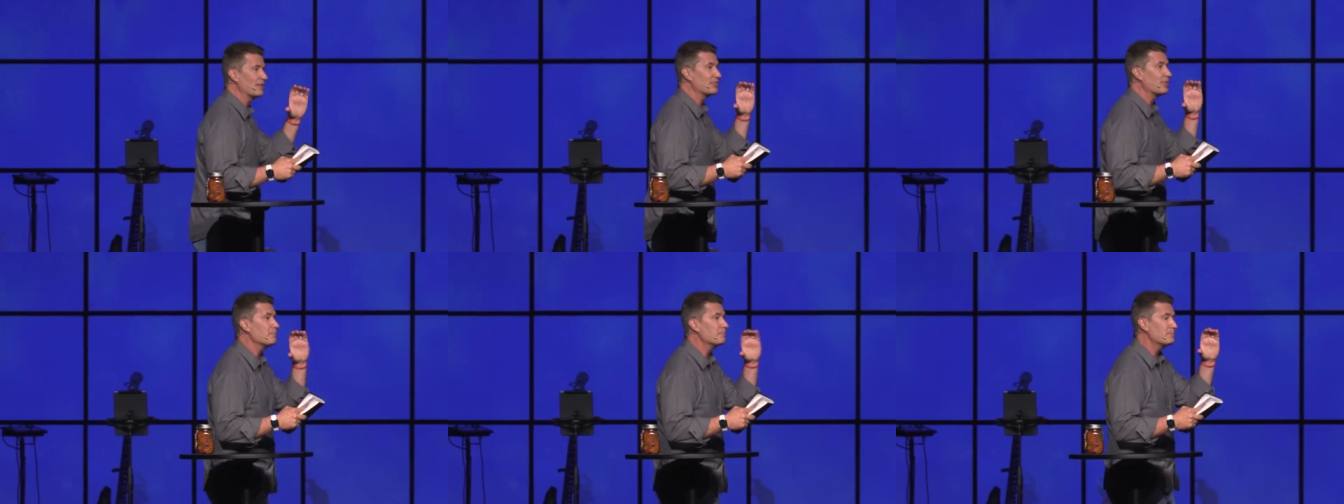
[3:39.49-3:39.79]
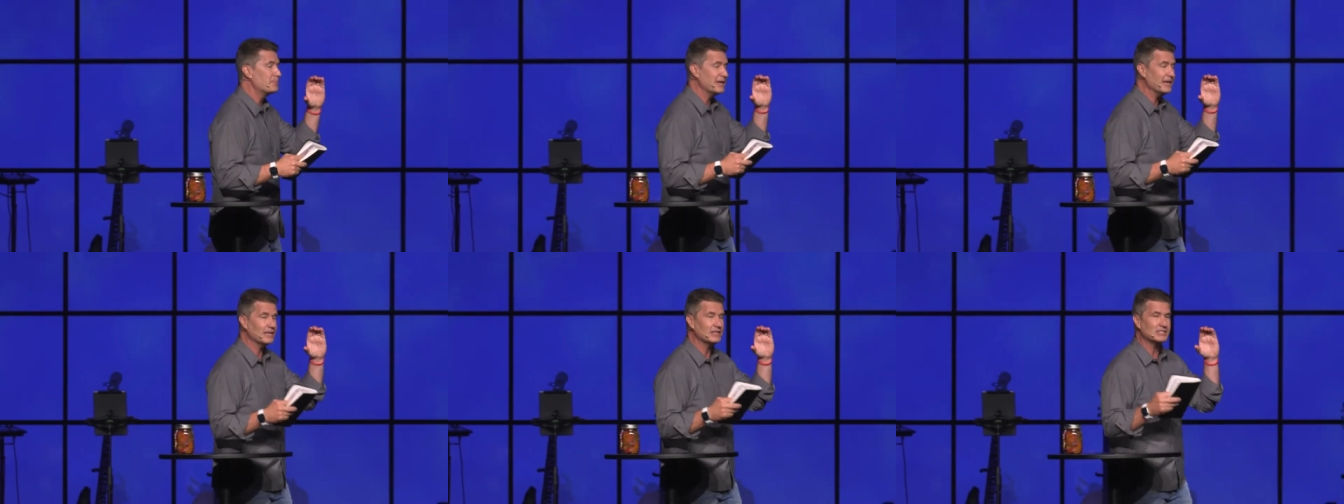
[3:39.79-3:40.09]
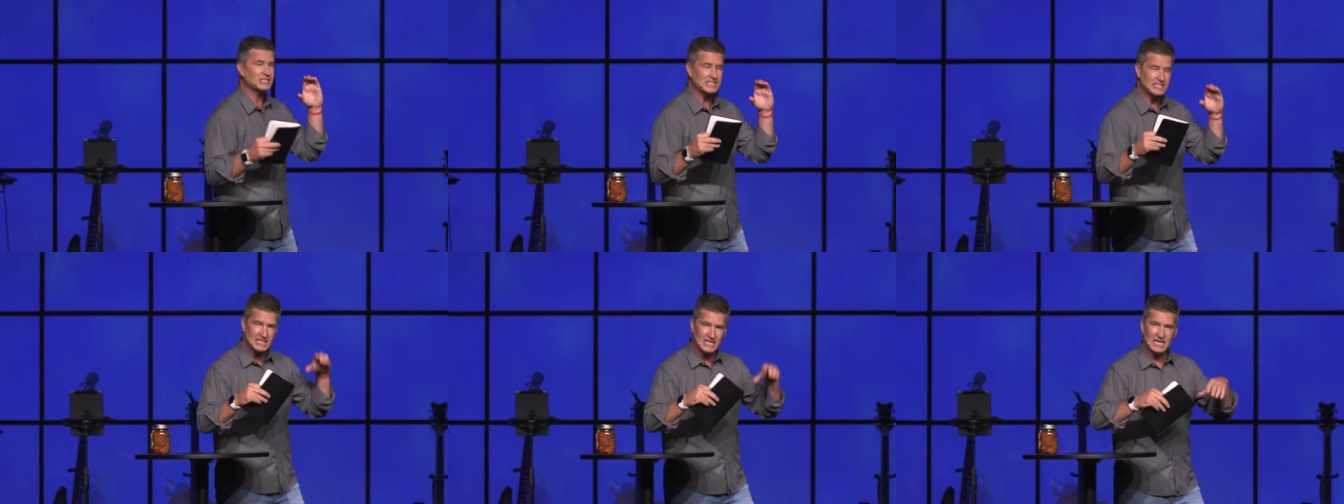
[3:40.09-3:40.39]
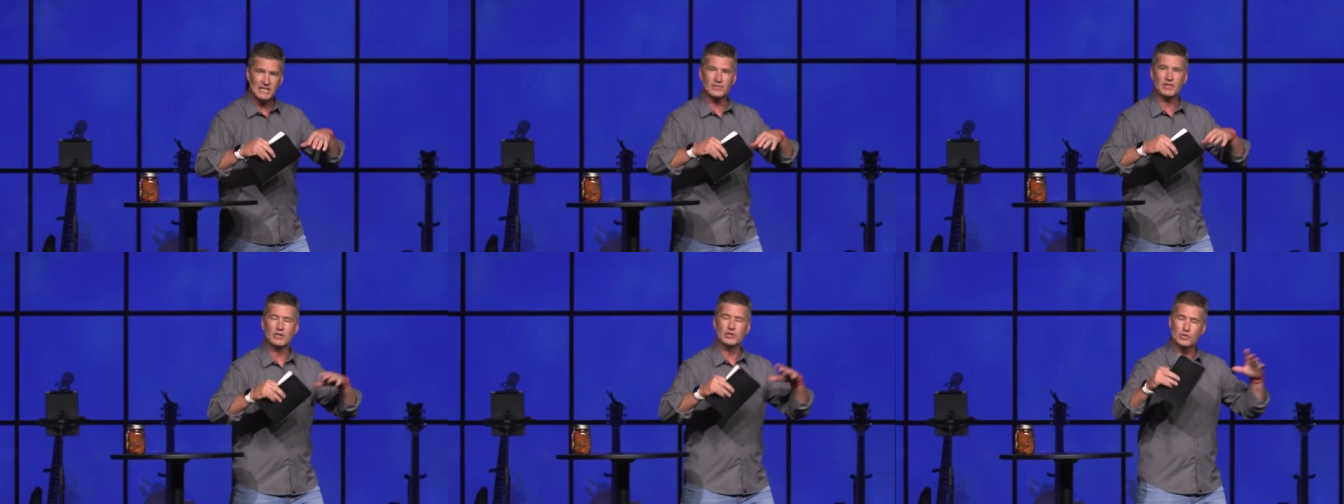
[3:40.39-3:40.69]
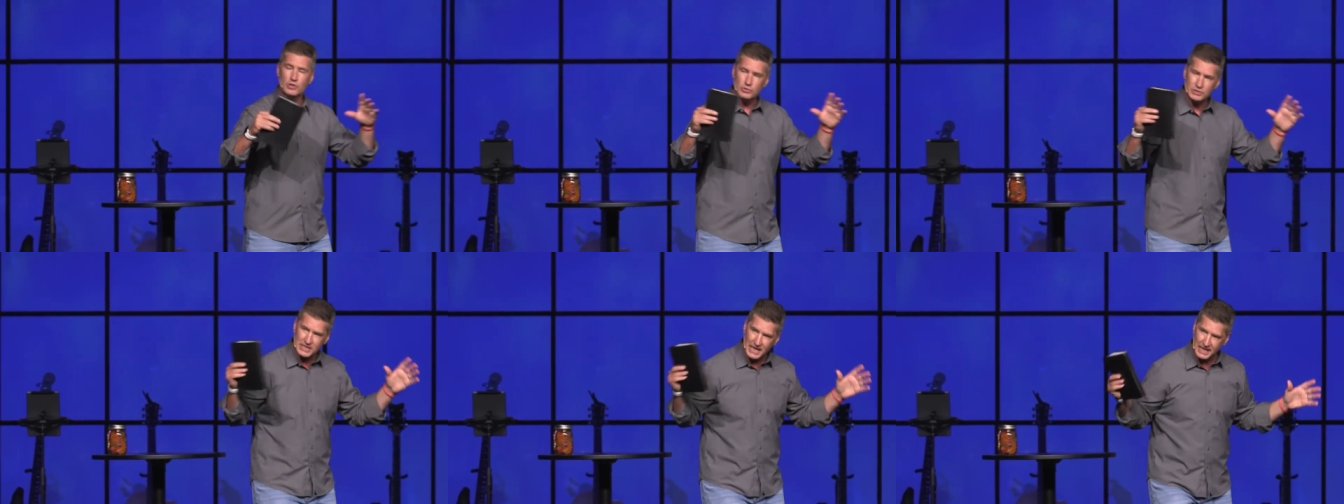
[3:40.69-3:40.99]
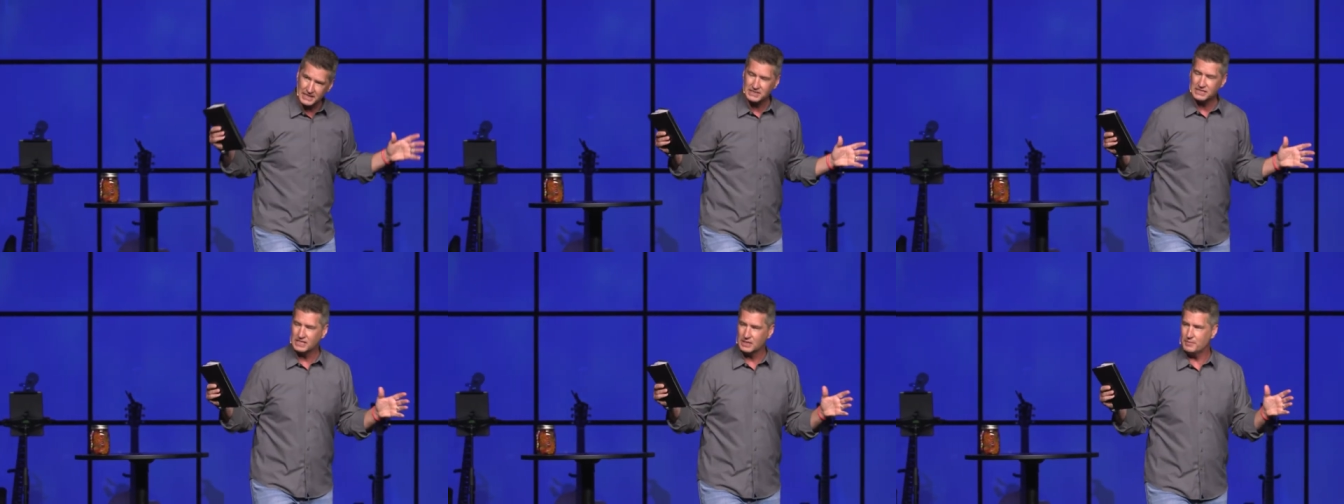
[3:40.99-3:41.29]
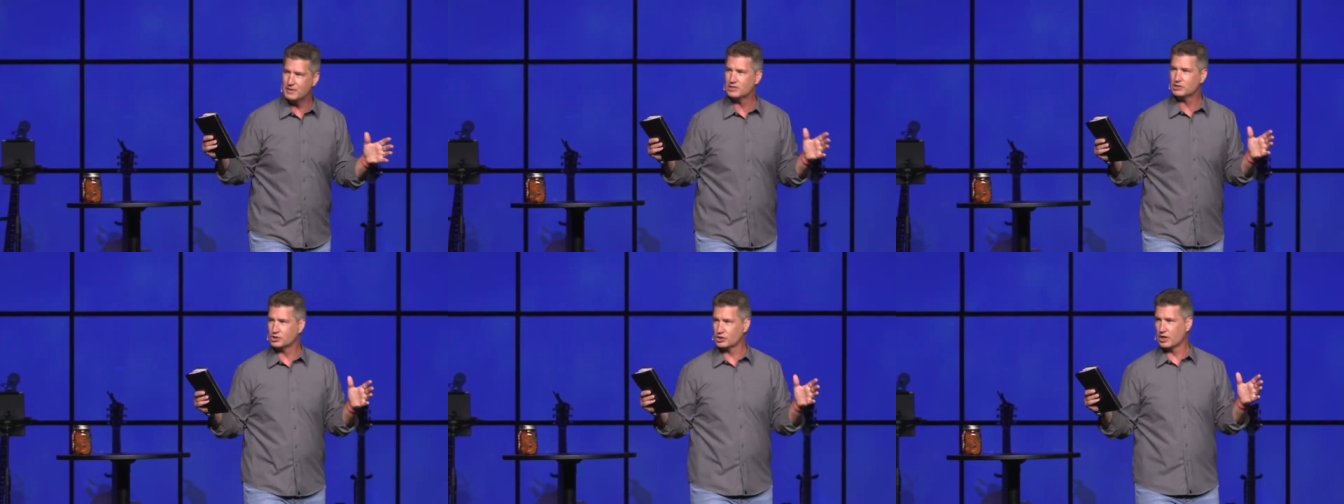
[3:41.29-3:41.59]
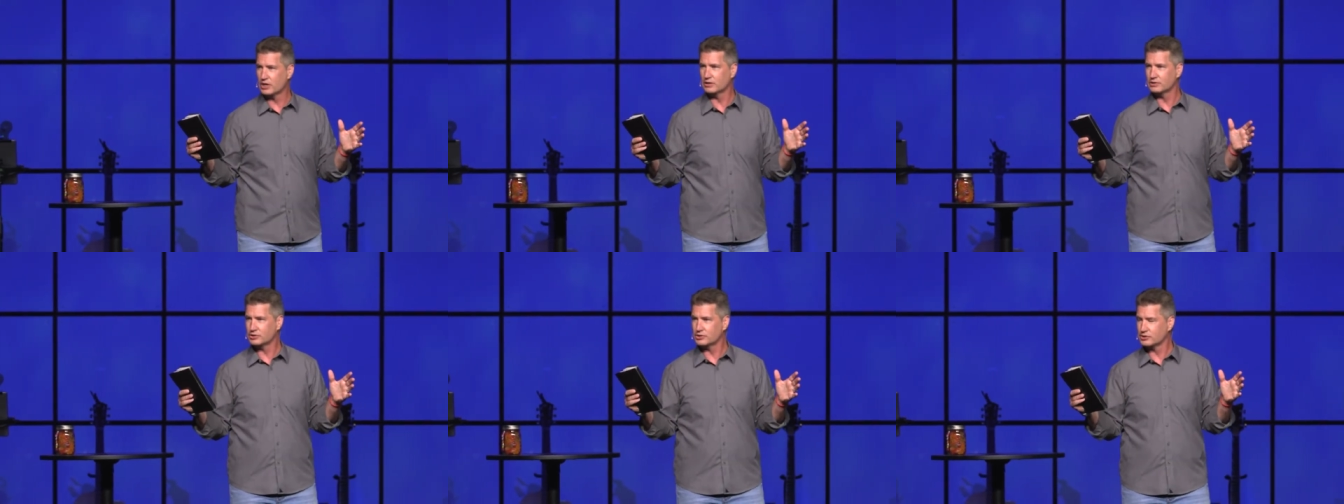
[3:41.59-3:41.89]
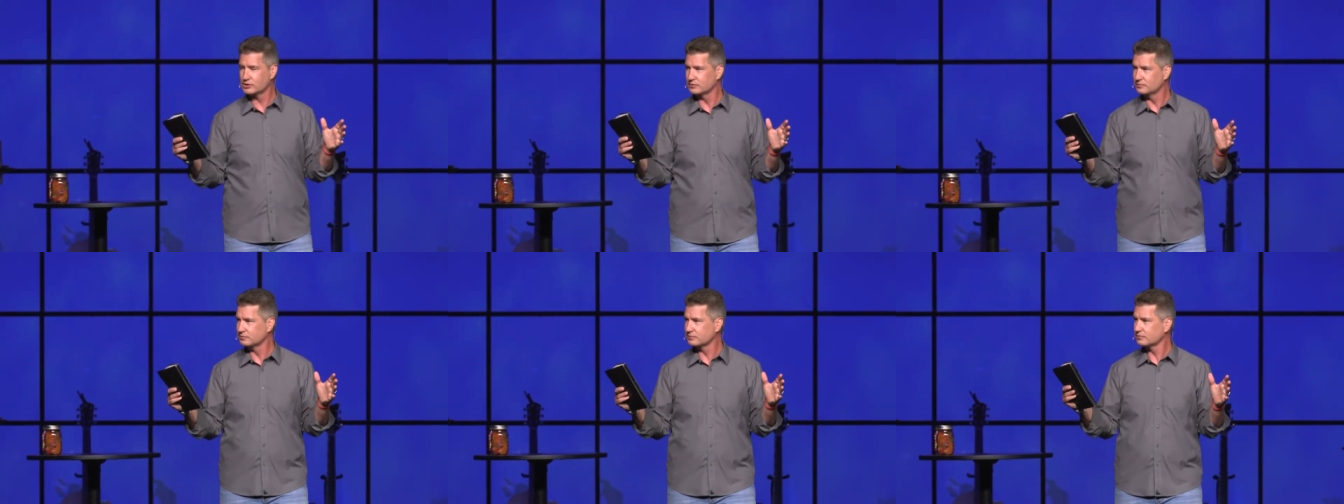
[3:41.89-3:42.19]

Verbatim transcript: the big C, the New Testament church.